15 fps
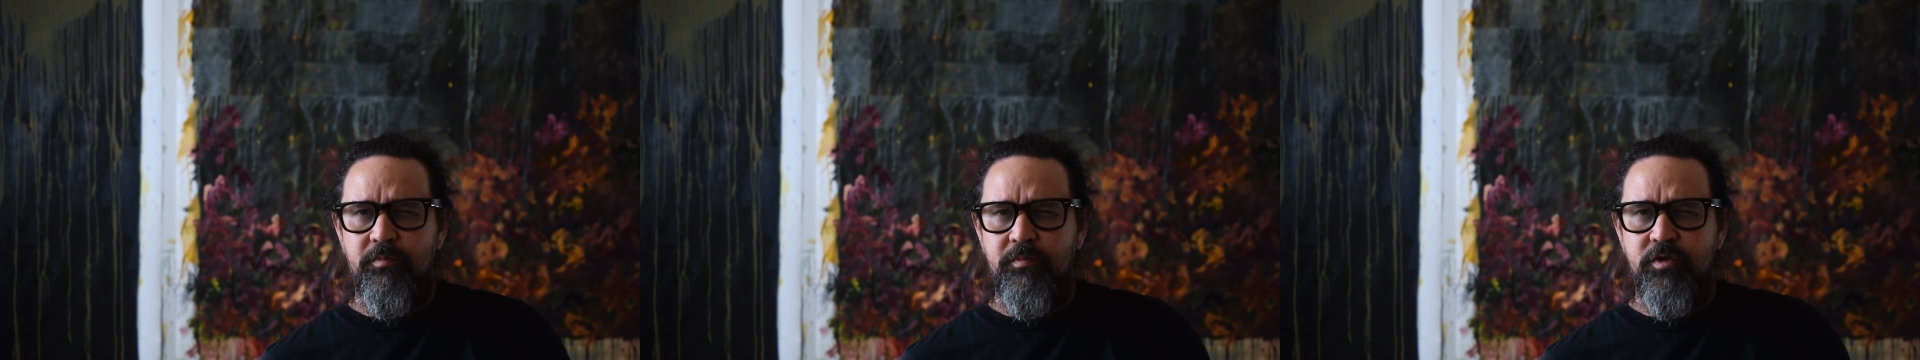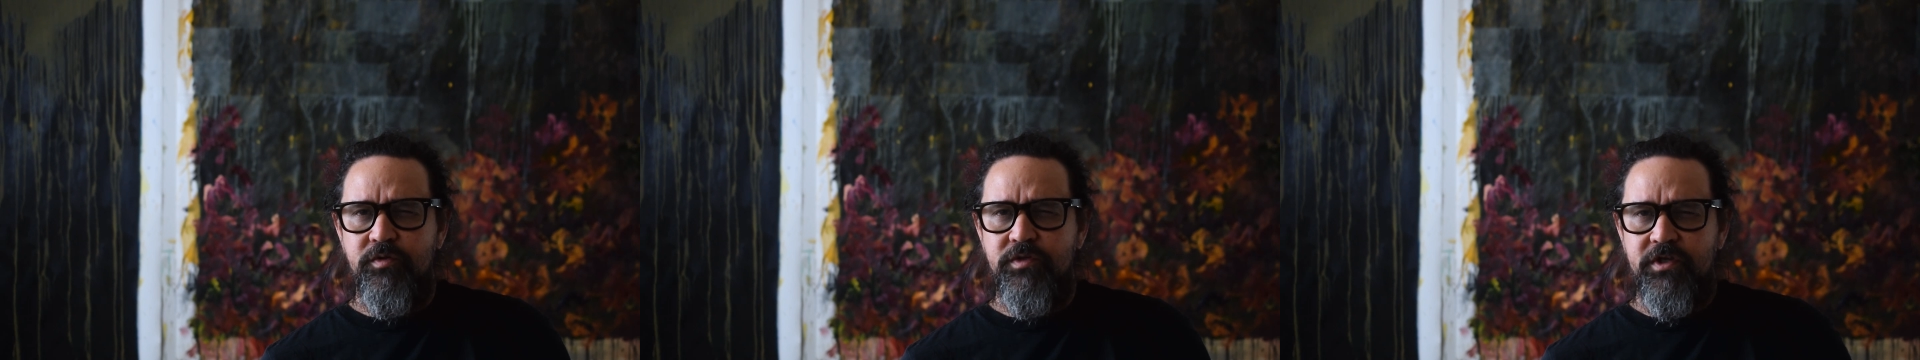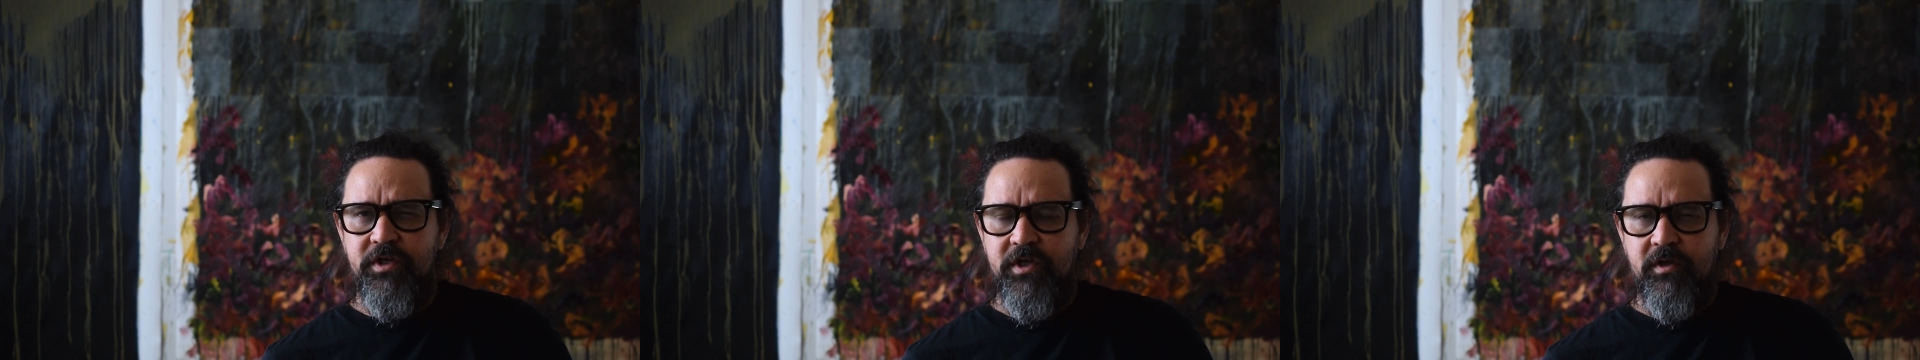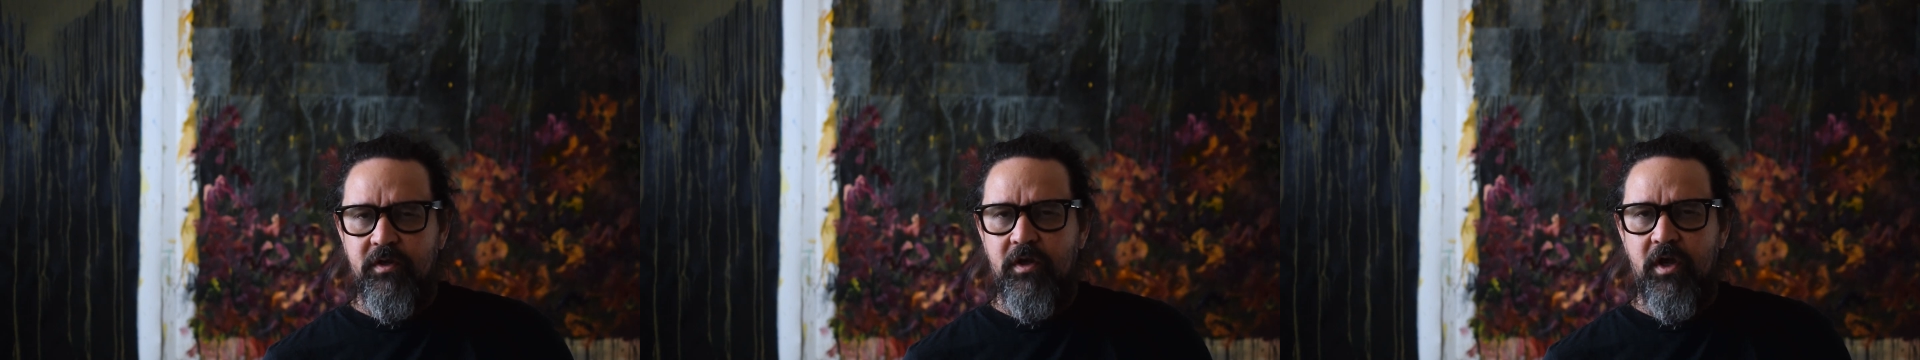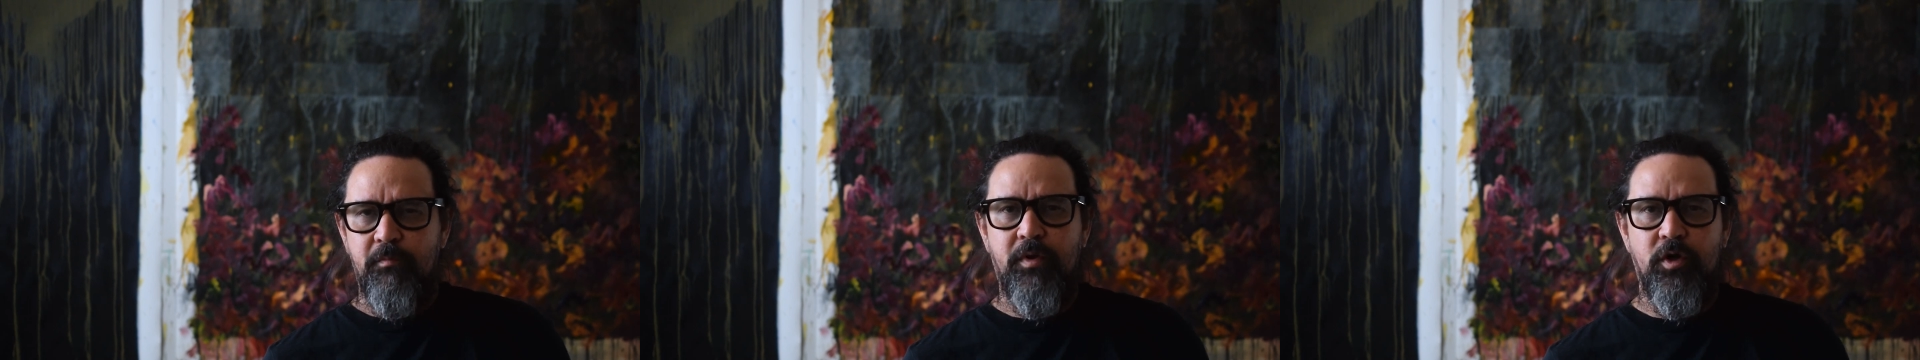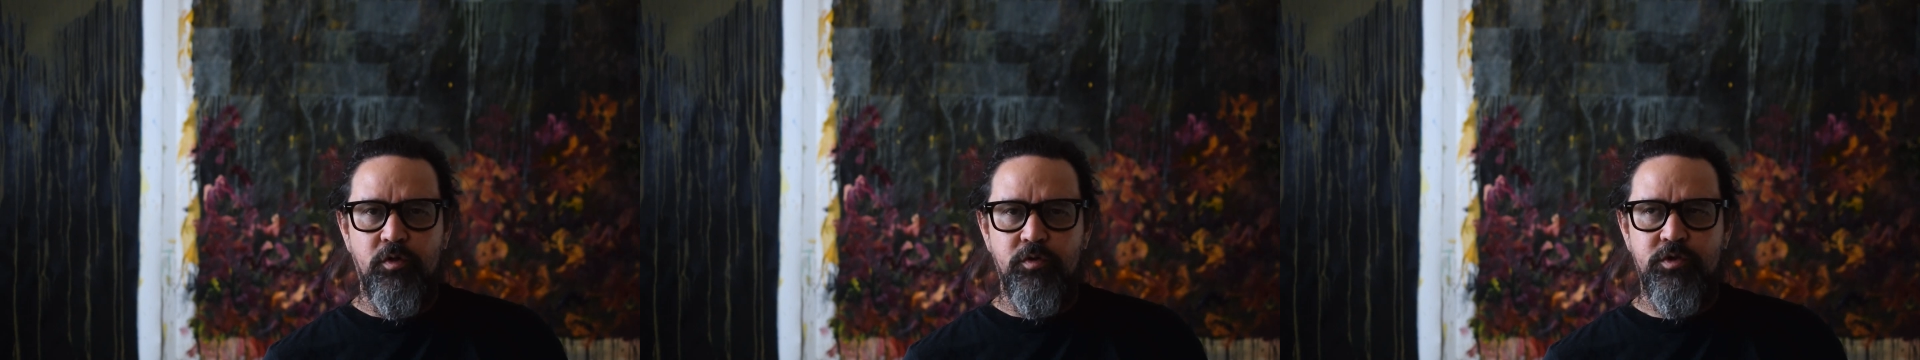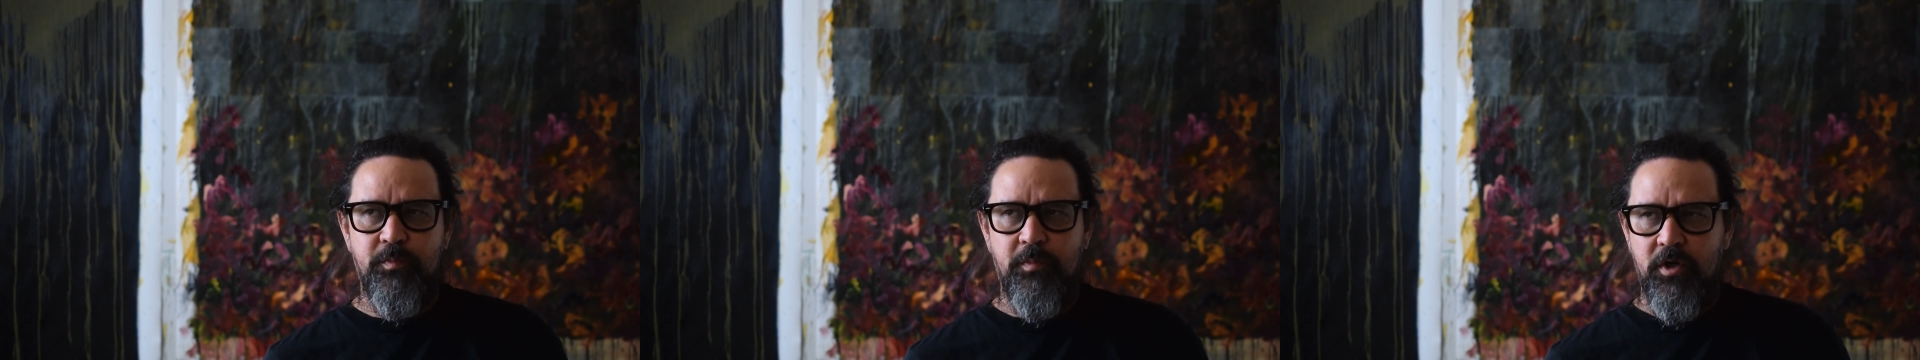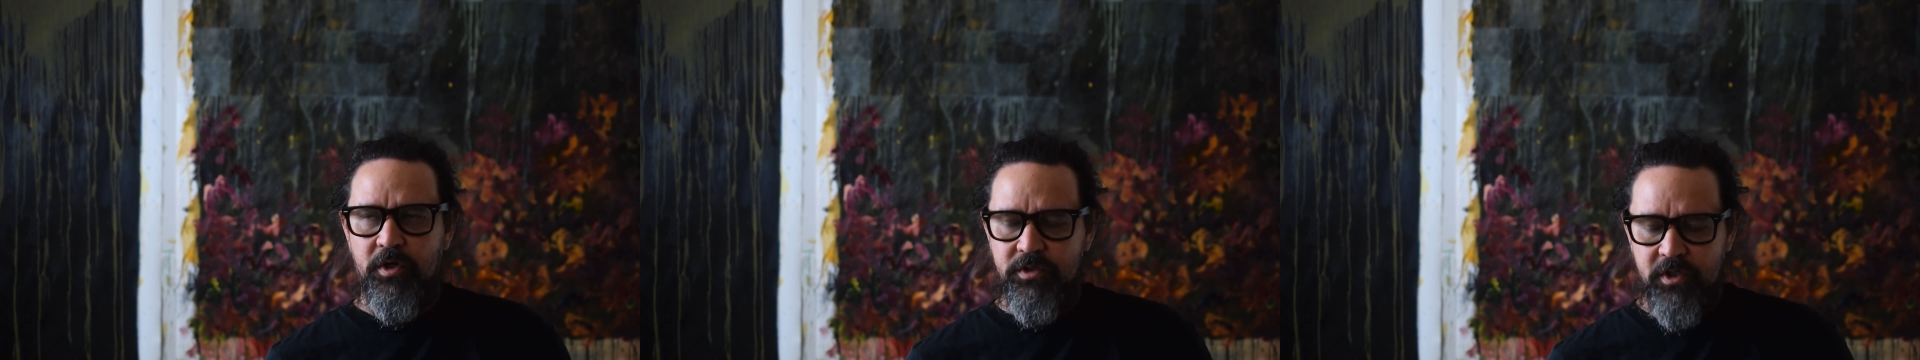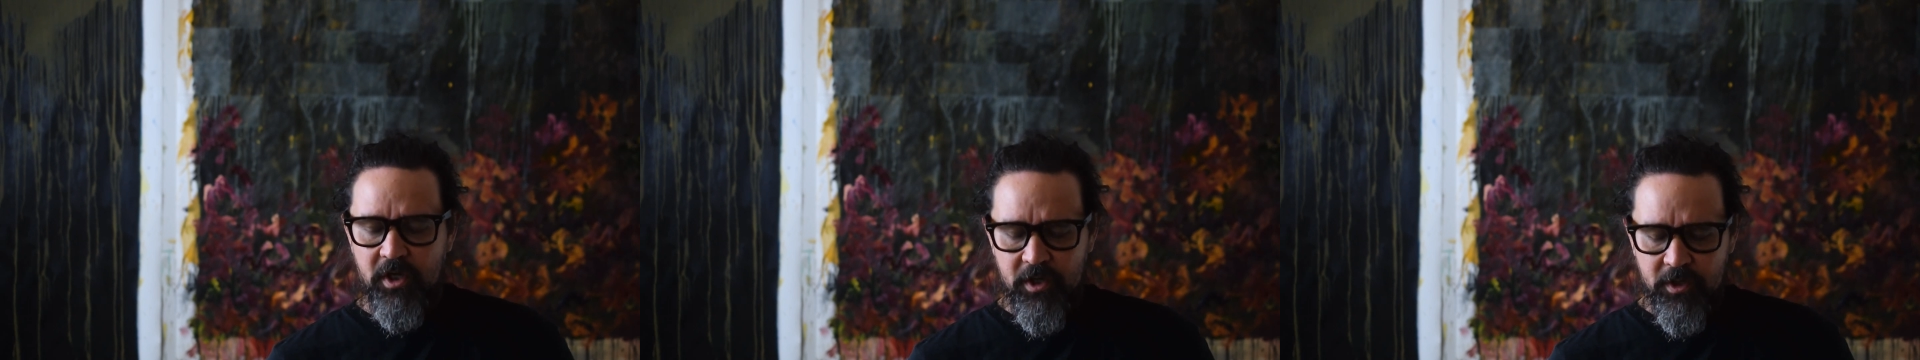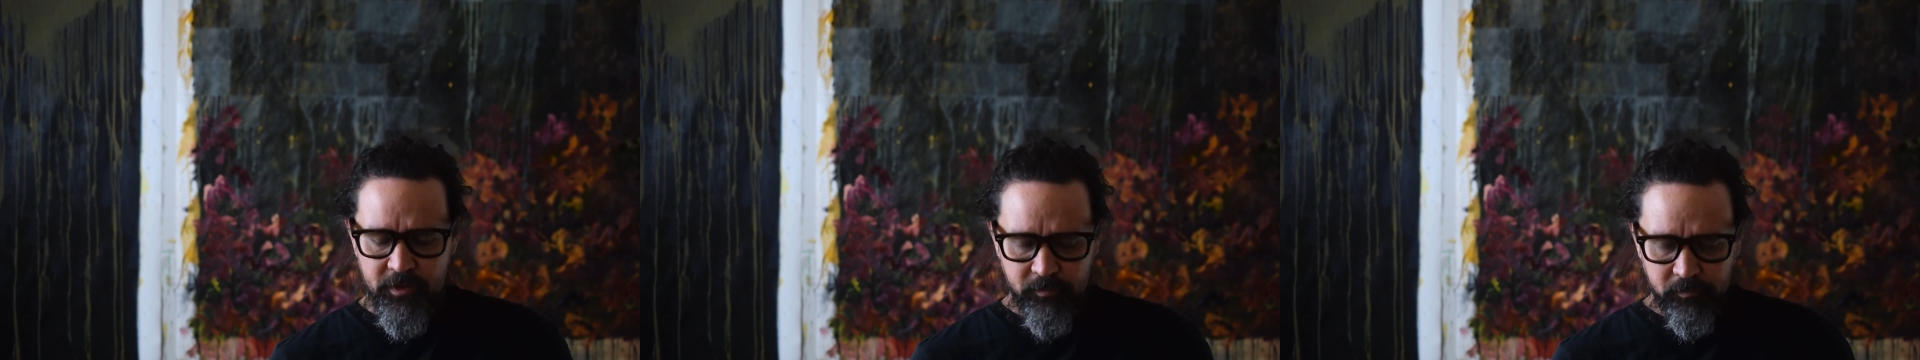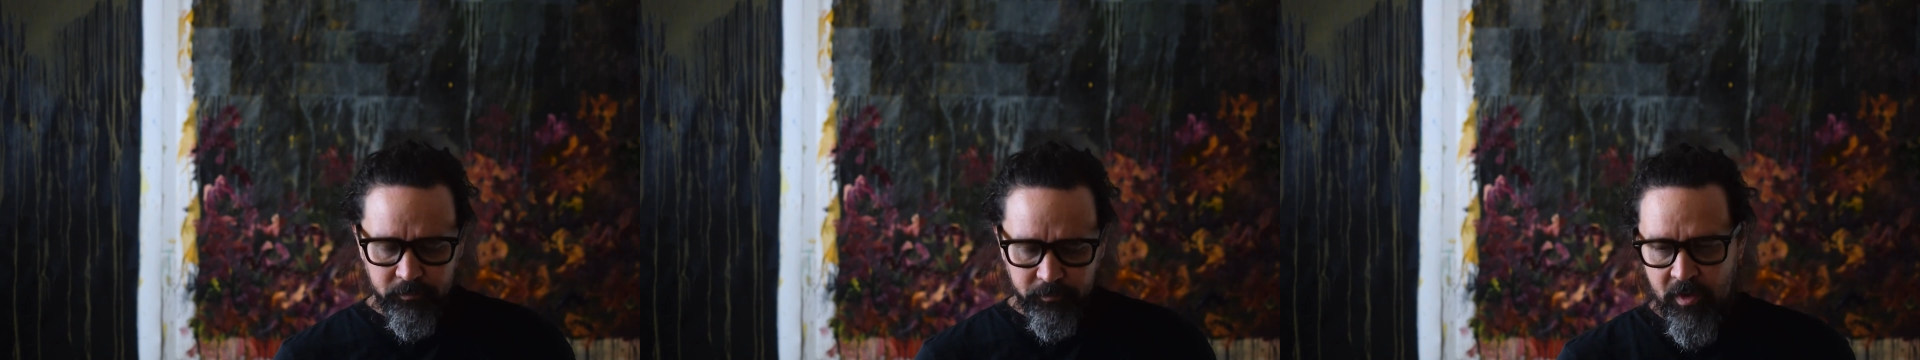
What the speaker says: music post Bartok.